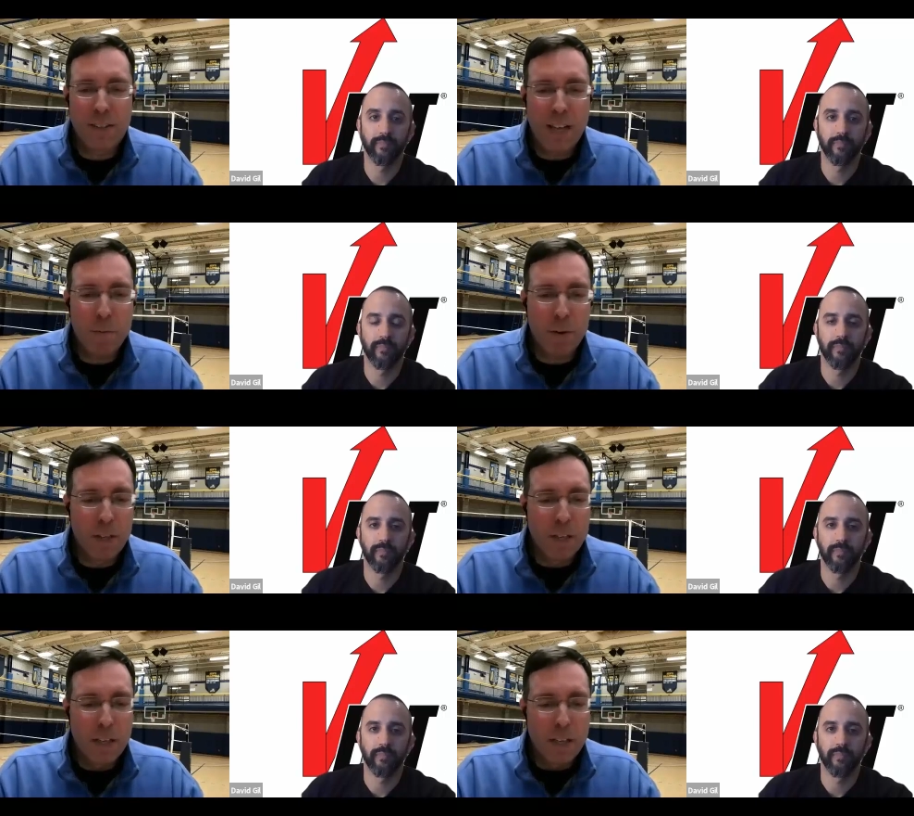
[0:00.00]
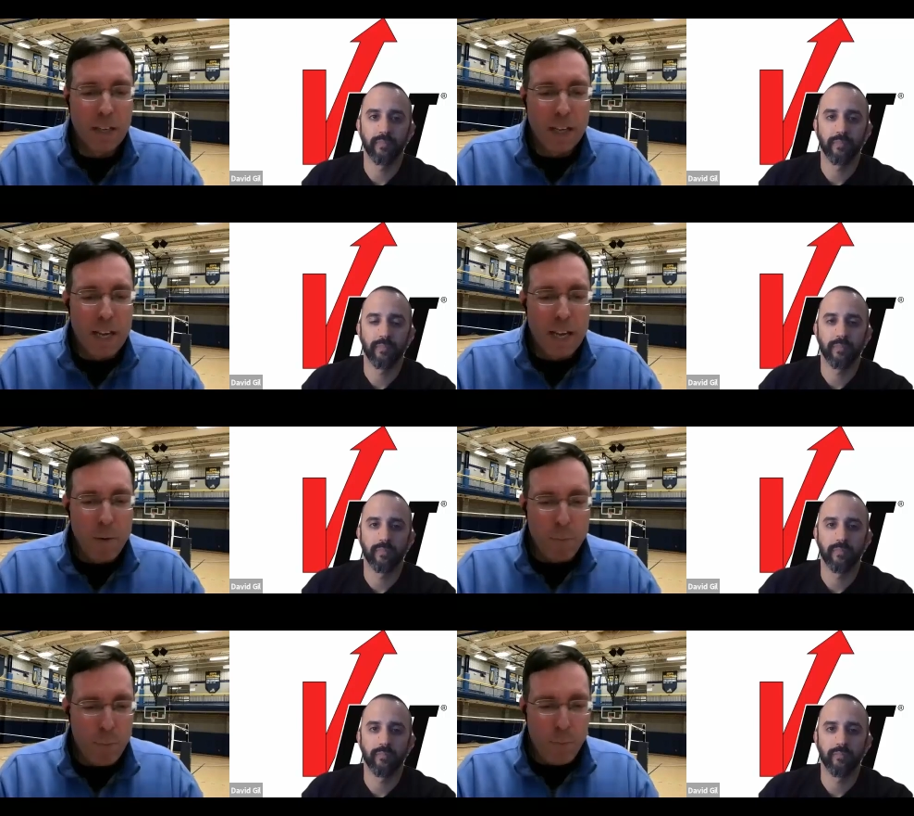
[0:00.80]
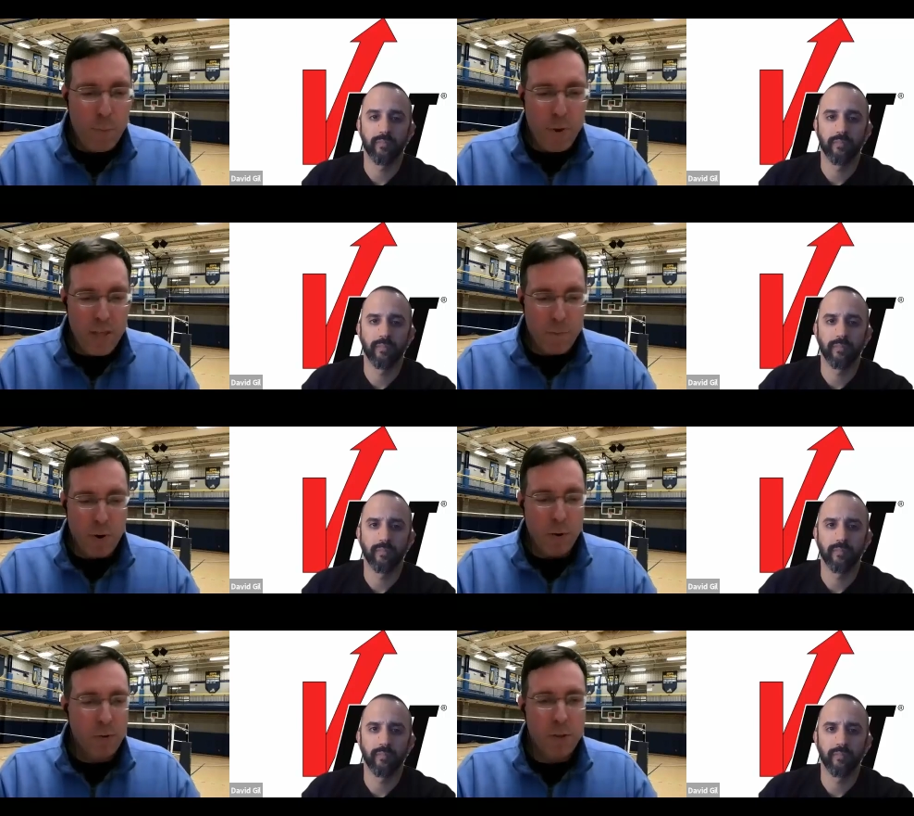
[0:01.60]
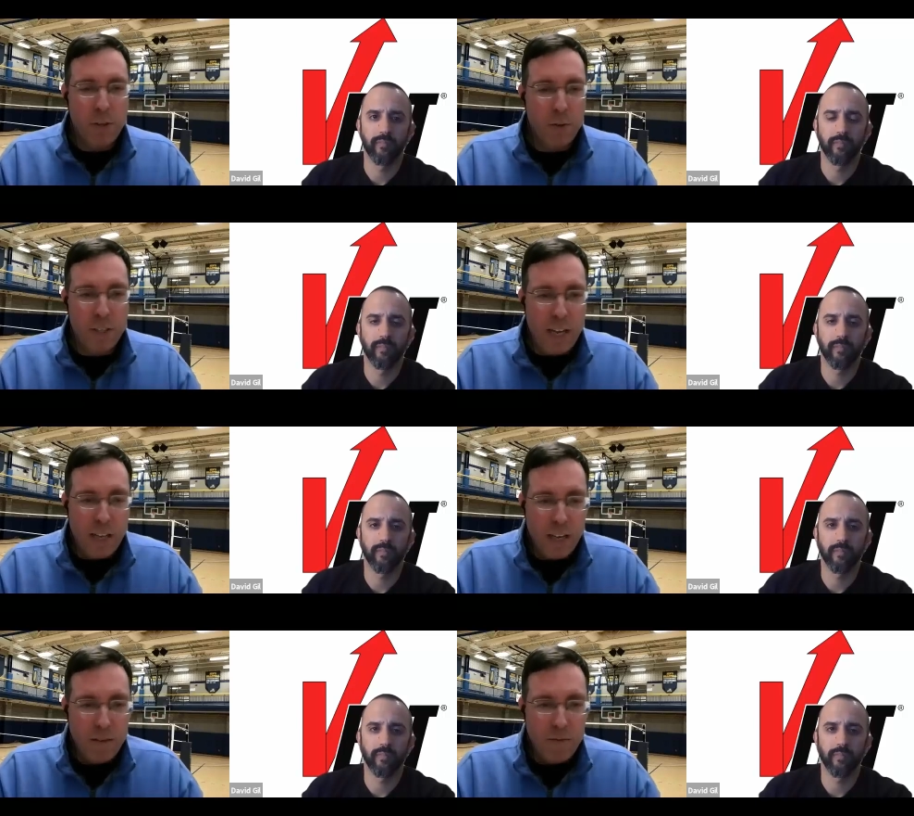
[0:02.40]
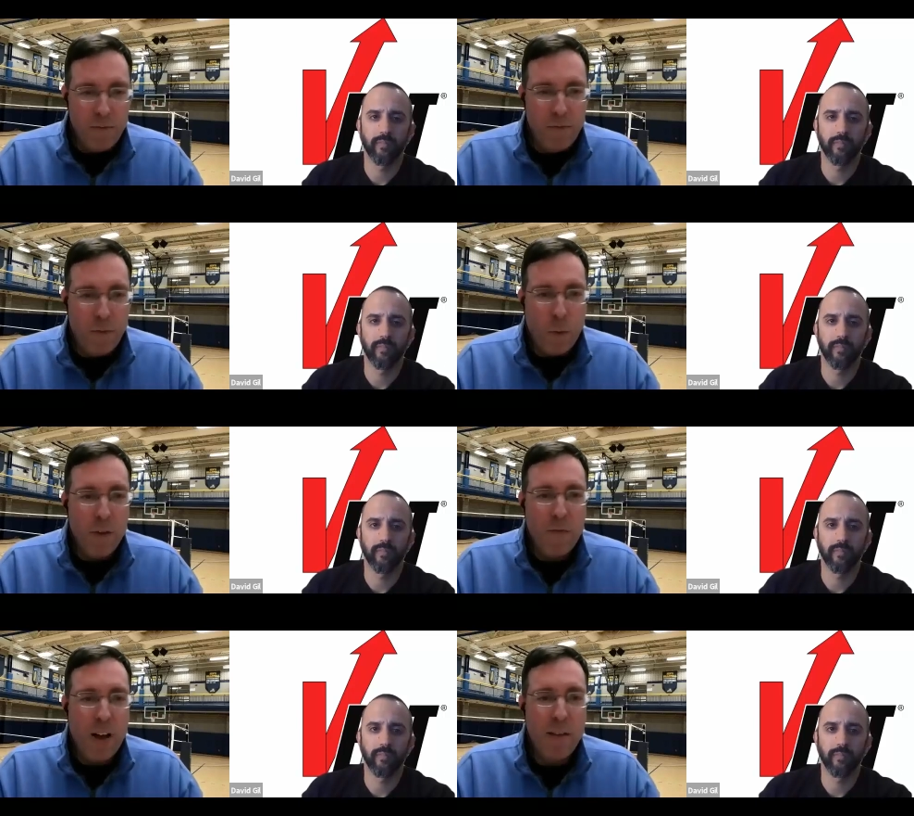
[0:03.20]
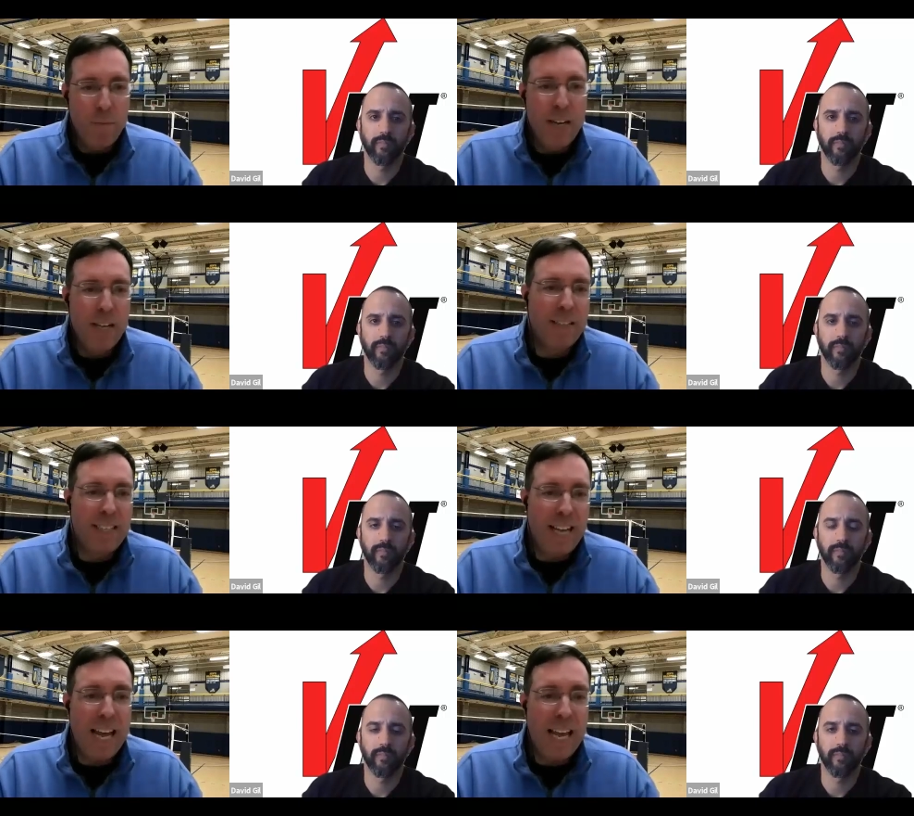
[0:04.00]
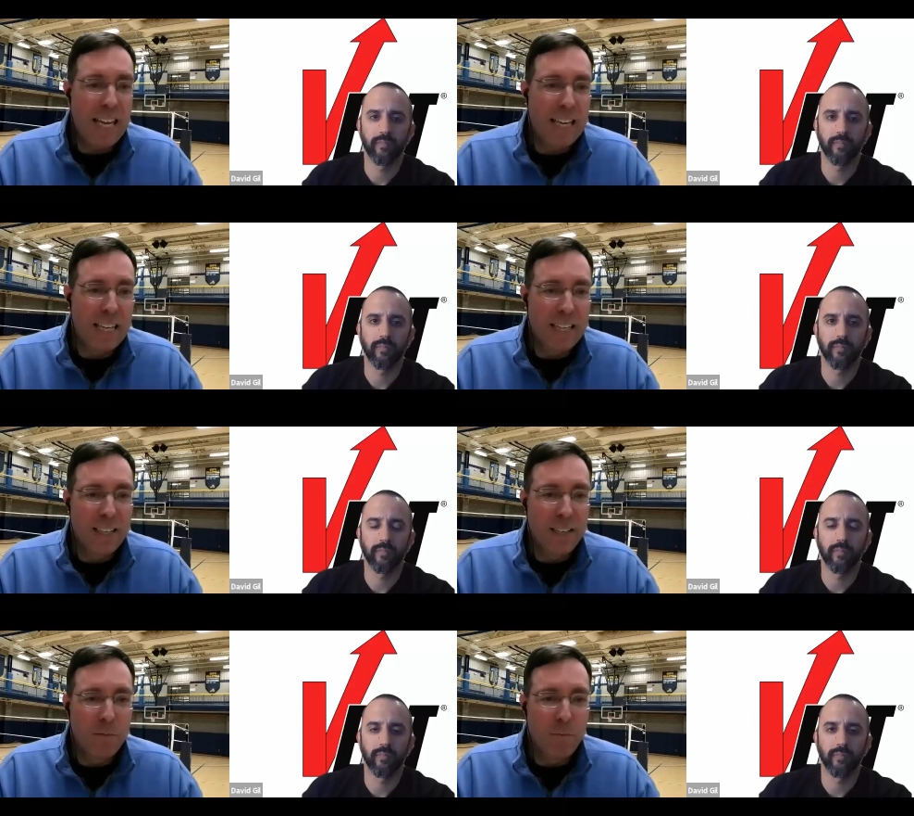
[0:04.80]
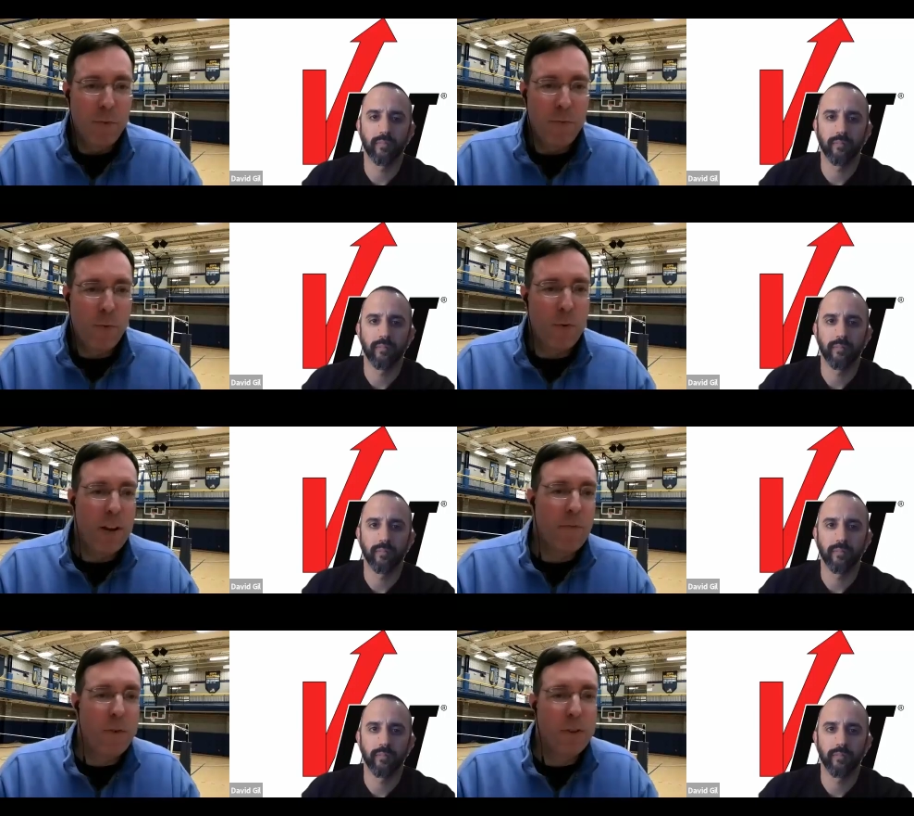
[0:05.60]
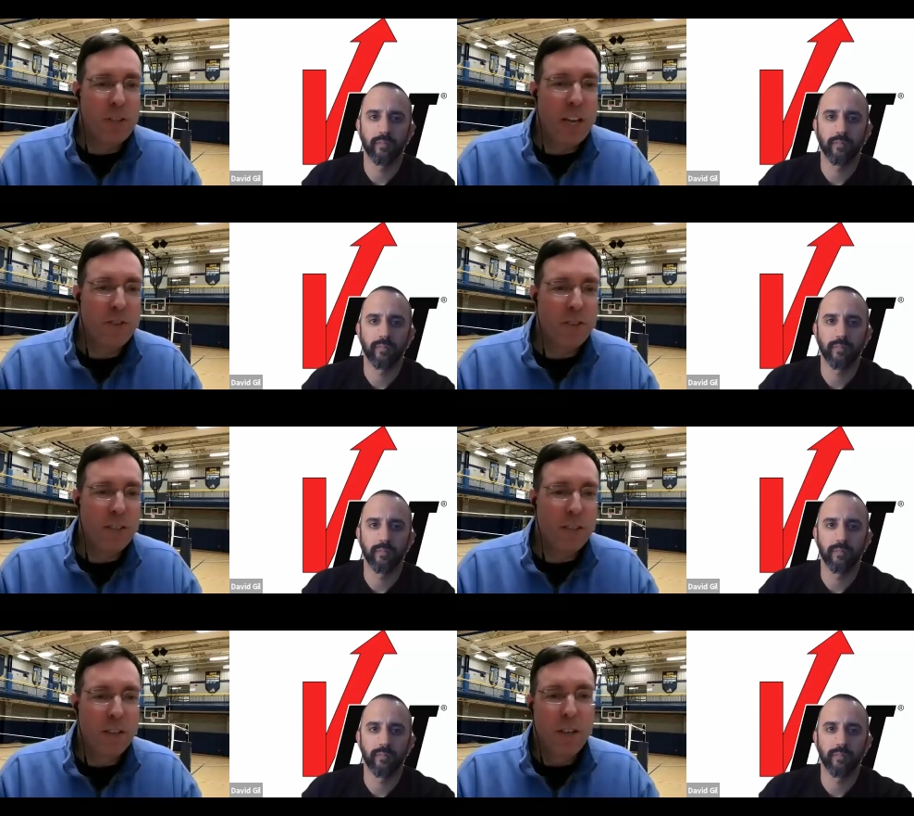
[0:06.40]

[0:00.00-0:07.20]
Speaker 1: and stable. But the pros are doing that like 45 minutes a day before their first session,